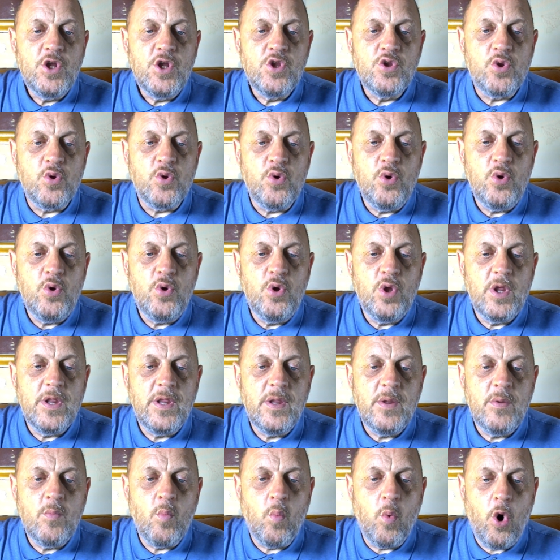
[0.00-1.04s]
do
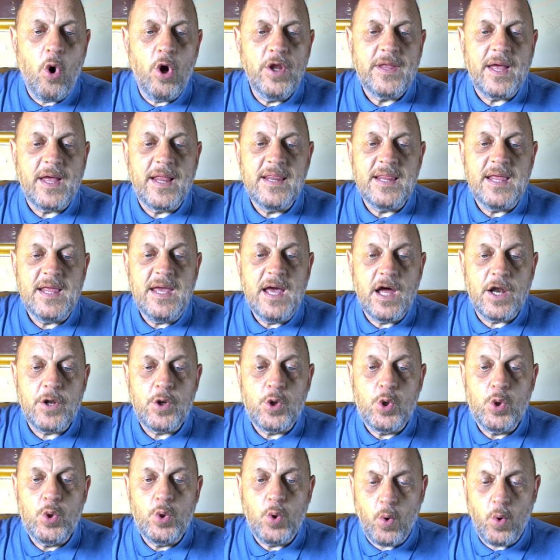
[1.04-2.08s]
what they are
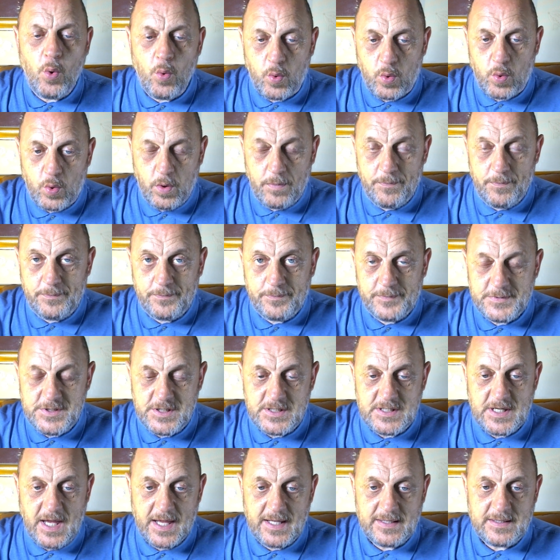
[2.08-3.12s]
told,
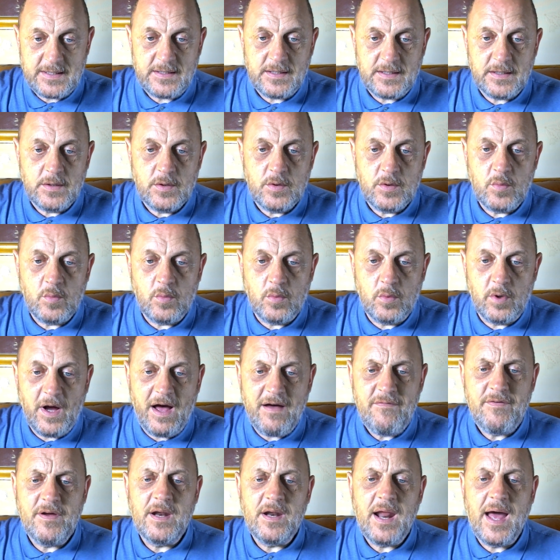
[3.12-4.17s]
she's added.
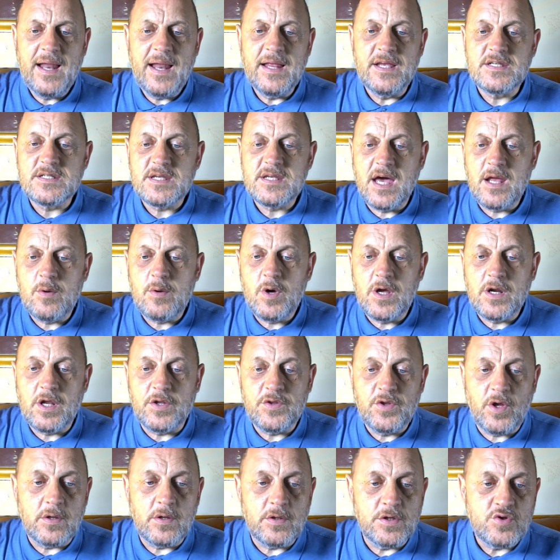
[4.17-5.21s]
Whatever Anis Sarwar or
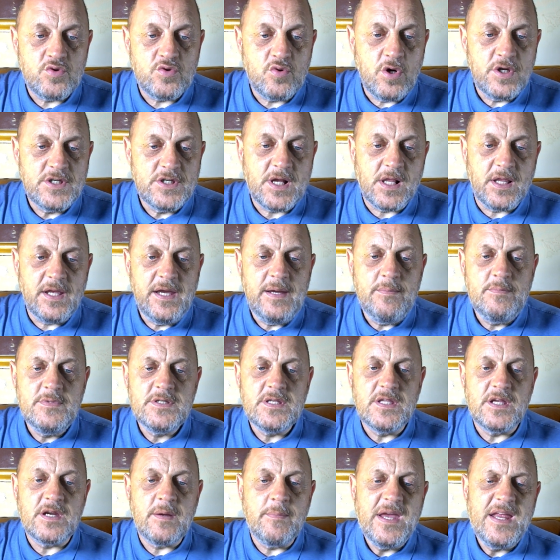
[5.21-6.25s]
Douglas Ross claims,
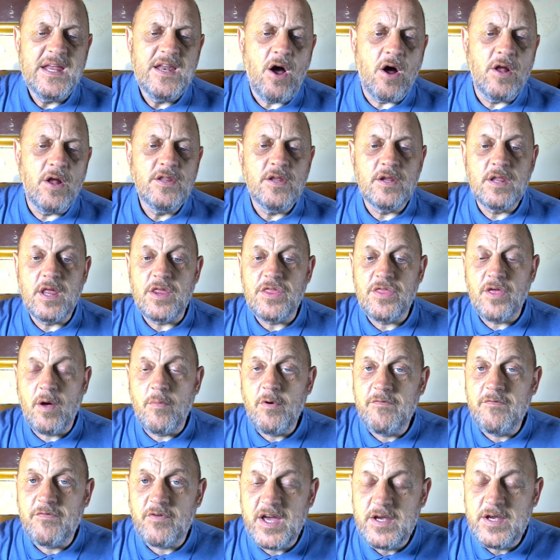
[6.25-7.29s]
they remain under the thumb
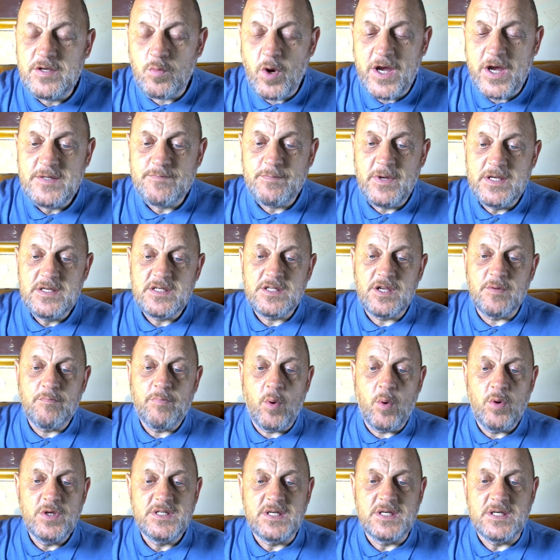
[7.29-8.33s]
of Westminster
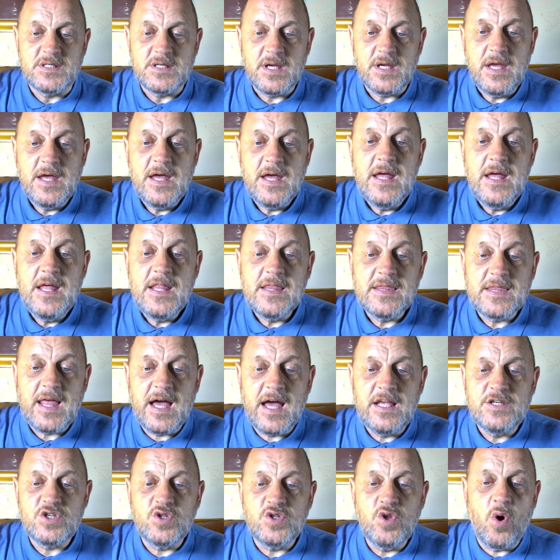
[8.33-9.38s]
bosses.
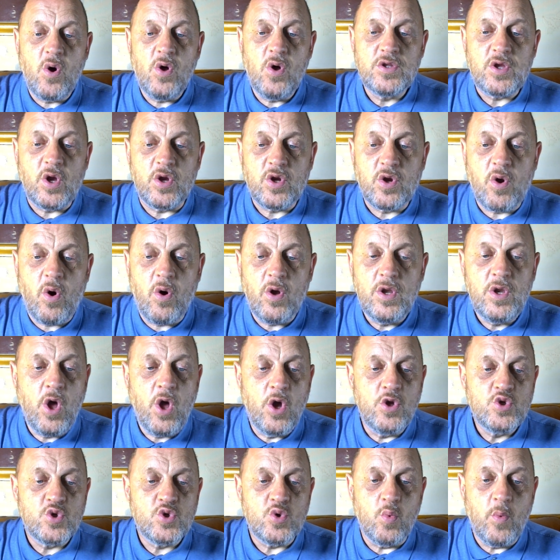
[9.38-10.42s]
That's not gone
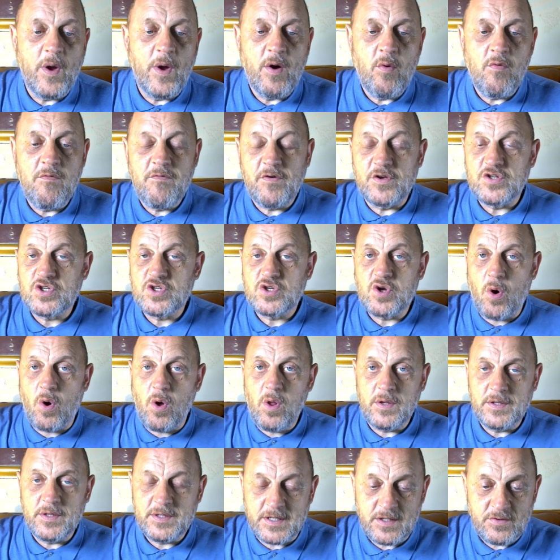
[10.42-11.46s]
so well for
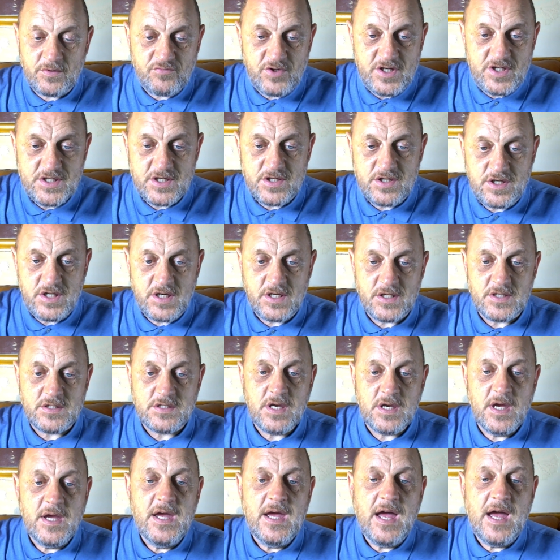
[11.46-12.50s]
Scotland in recent years.
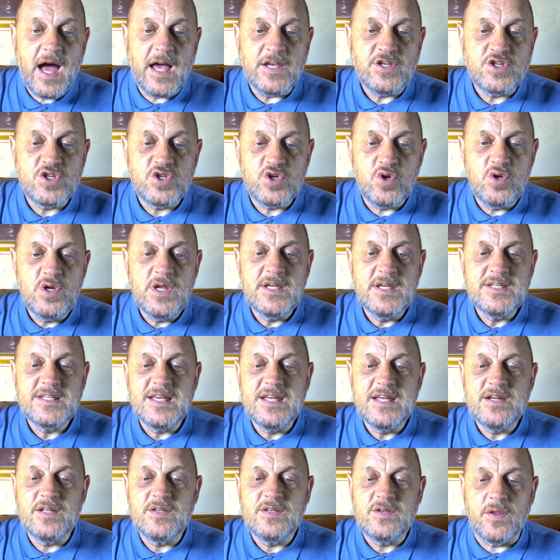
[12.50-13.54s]
As soon as they
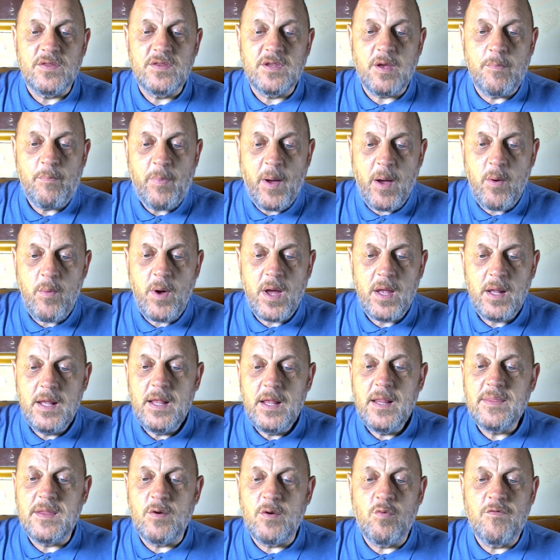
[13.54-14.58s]
return to power,
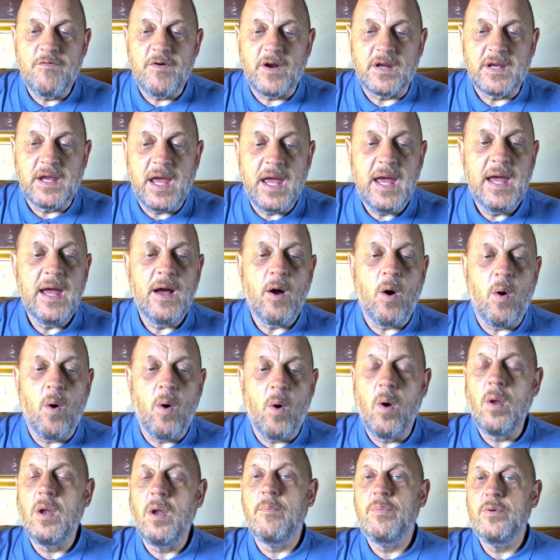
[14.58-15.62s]
they'll forget
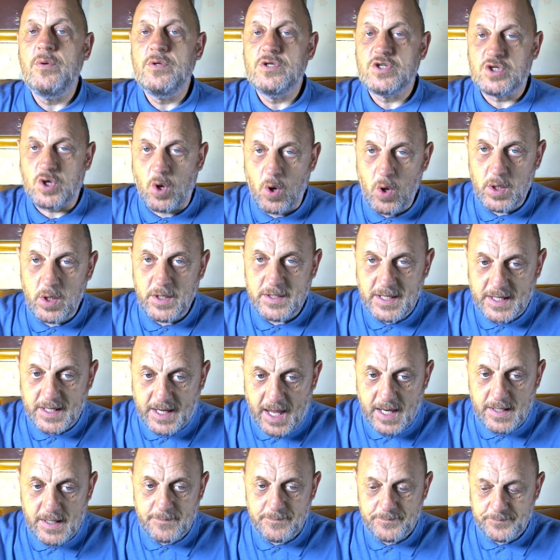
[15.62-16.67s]
all about Scotland
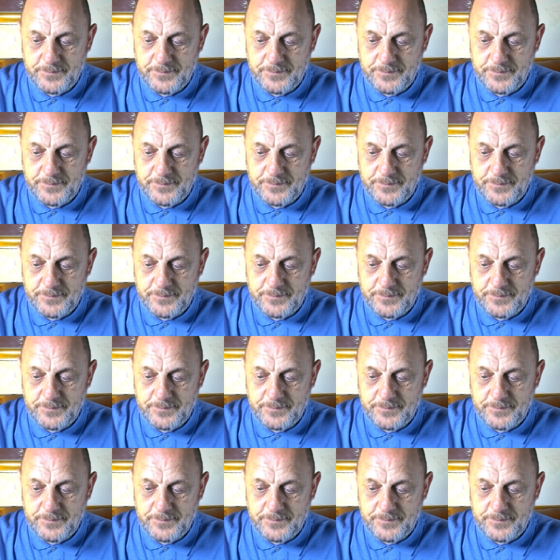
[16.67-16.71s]
again.